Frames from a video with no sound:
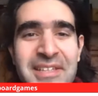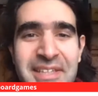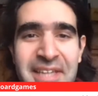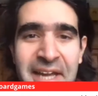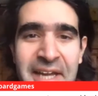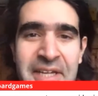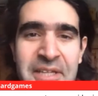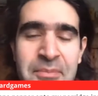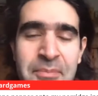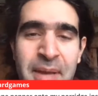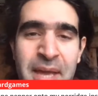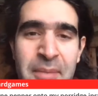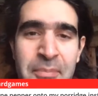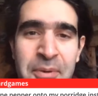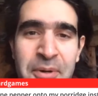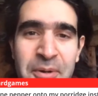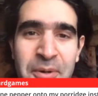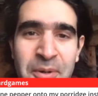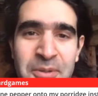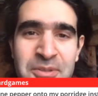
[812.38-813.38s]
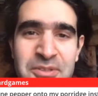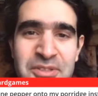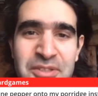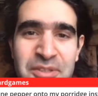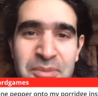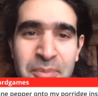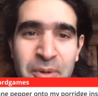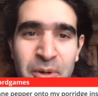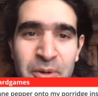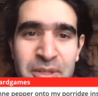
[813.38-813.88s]
cayenne pepper onto
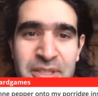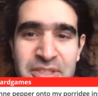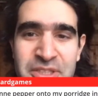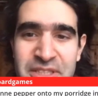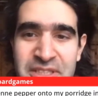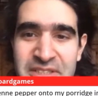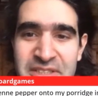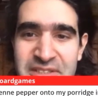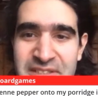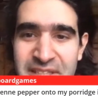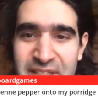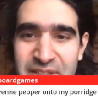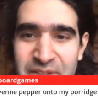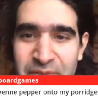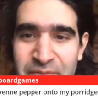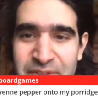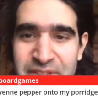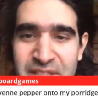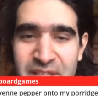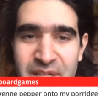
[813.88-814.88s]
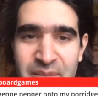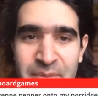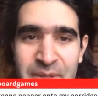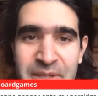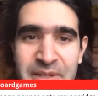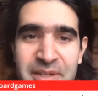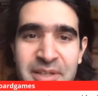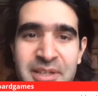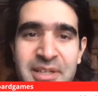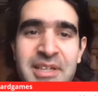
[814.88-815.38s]
the porridge instead of
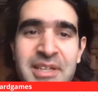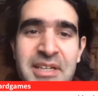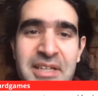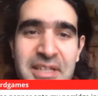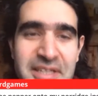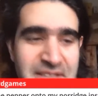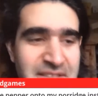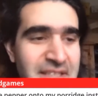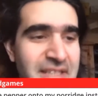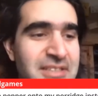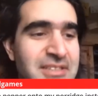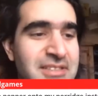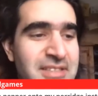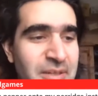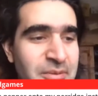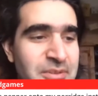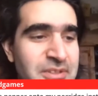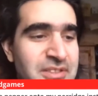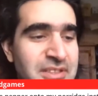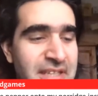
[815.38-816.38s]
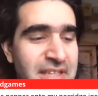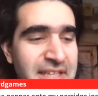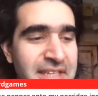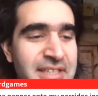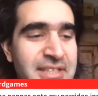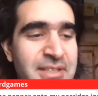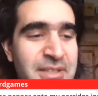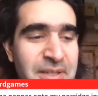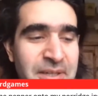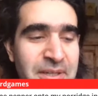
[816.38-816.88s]
cinnamon. That sounds
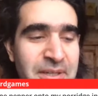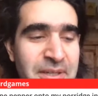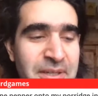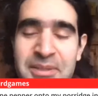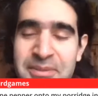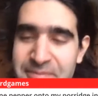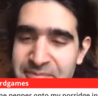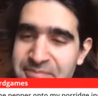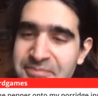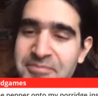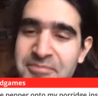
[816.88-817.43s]
like yeah.